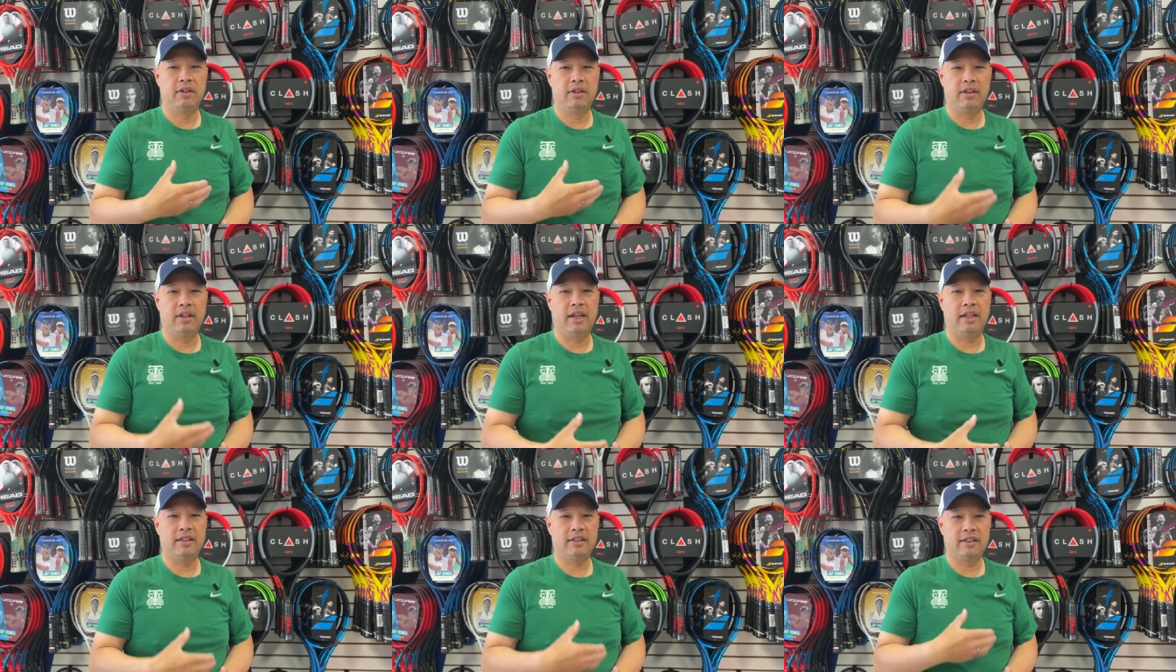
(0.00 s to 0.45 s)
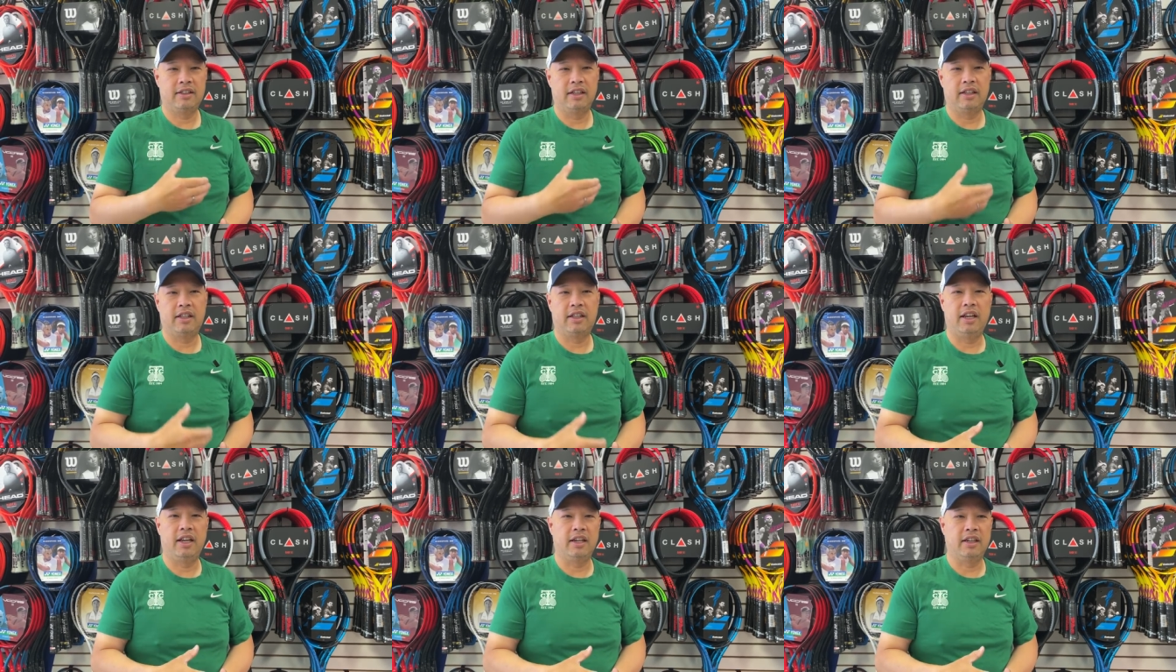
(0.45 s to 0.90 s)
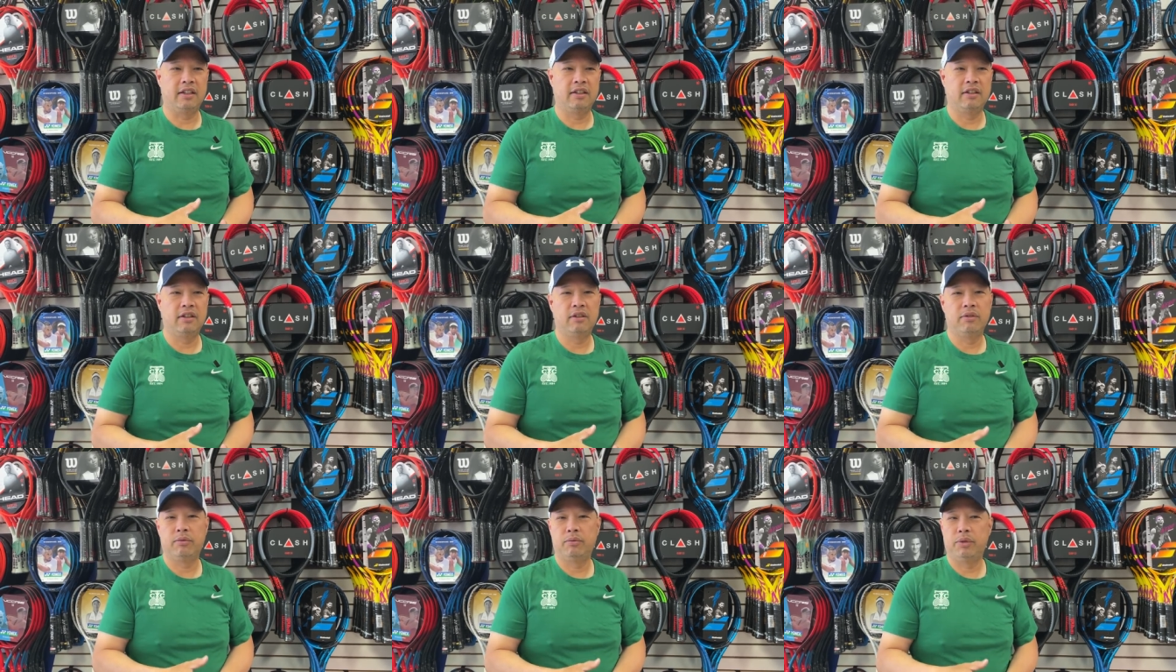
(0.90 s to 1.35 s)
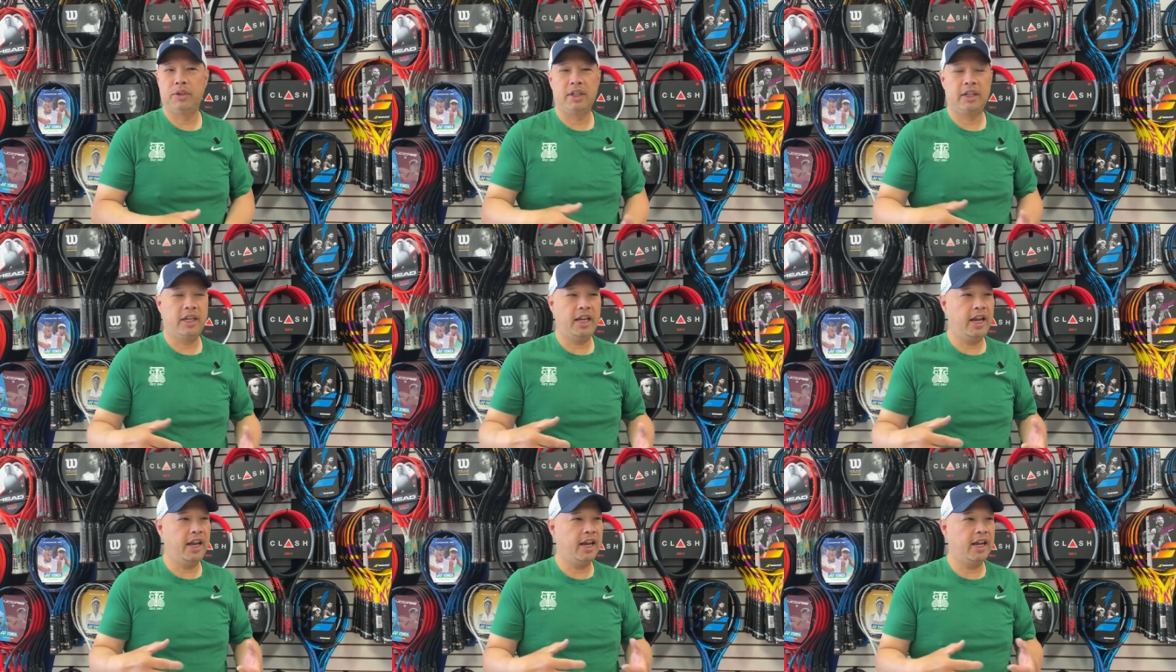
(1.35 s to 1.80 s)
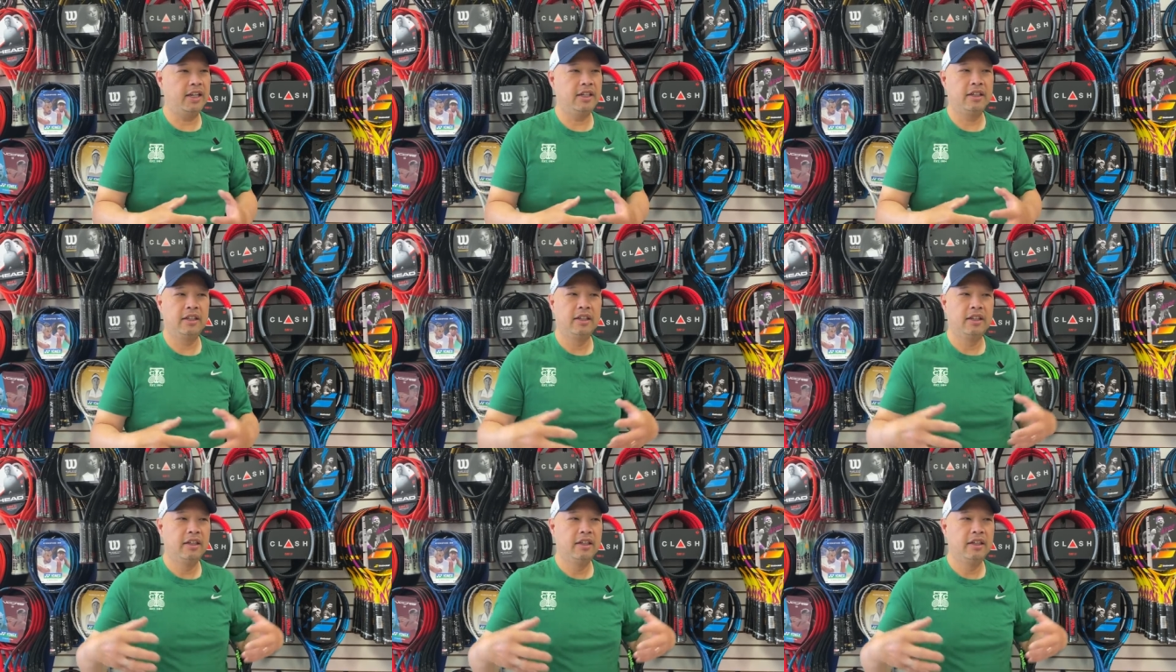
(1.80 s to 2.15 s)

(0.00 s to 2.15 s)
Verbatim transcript: That's the thing. We can't,